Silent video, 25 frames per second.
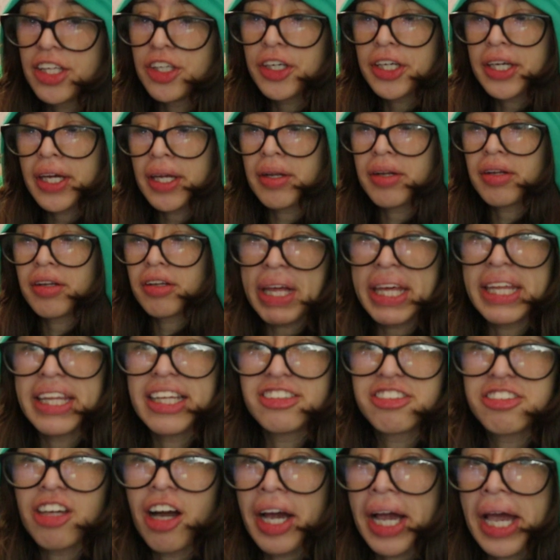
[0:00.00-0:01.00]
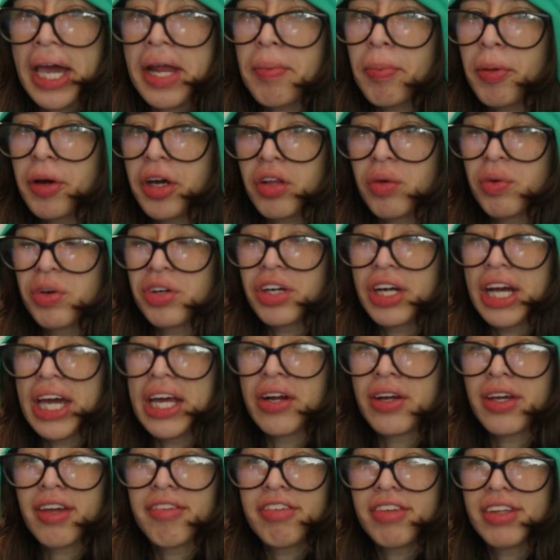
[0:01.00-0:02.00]
You can play this song at any point in the winter and
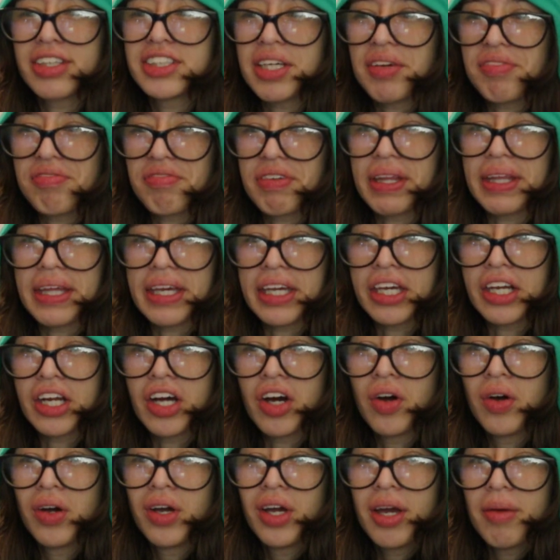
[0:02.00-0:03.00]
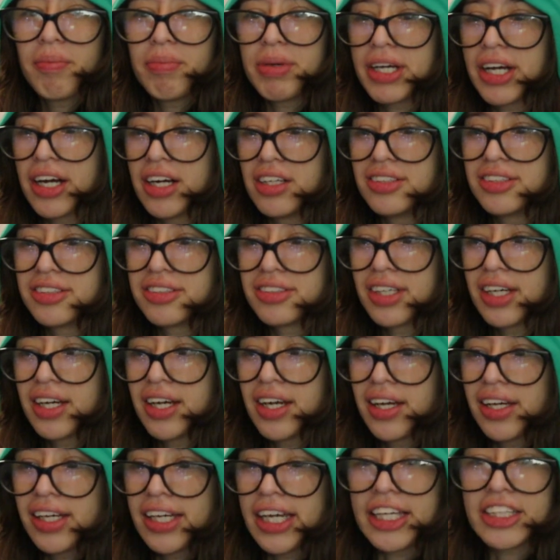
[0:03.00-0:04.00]
it'll give you the same feeling, you know, because
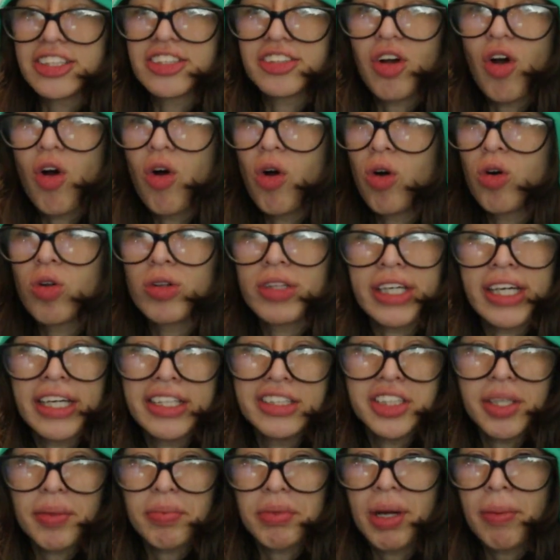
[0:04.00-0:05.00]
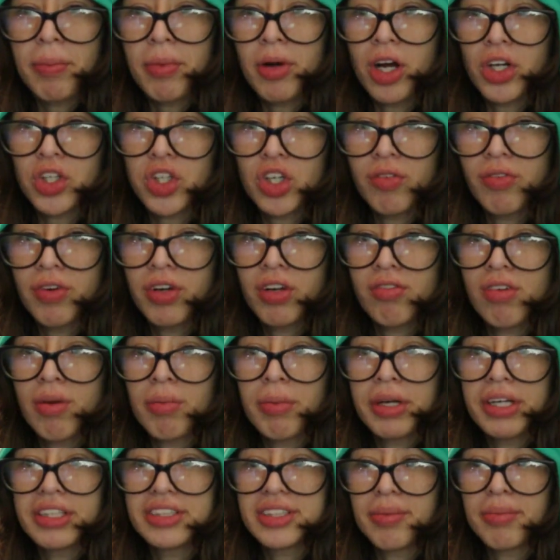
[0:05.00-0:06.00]
it's cold in September, October,
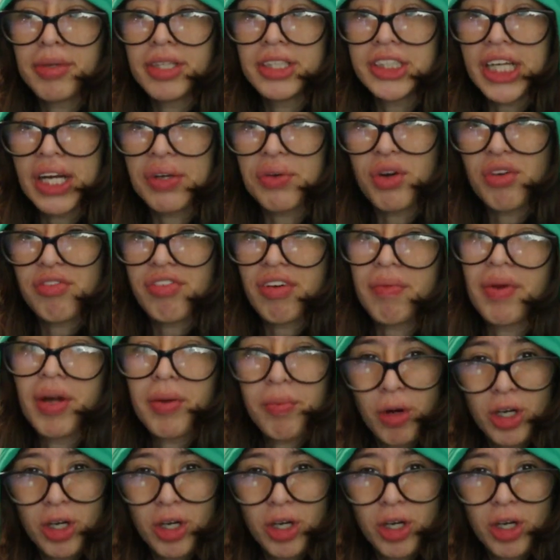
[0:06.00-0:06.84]
November, December, January, February,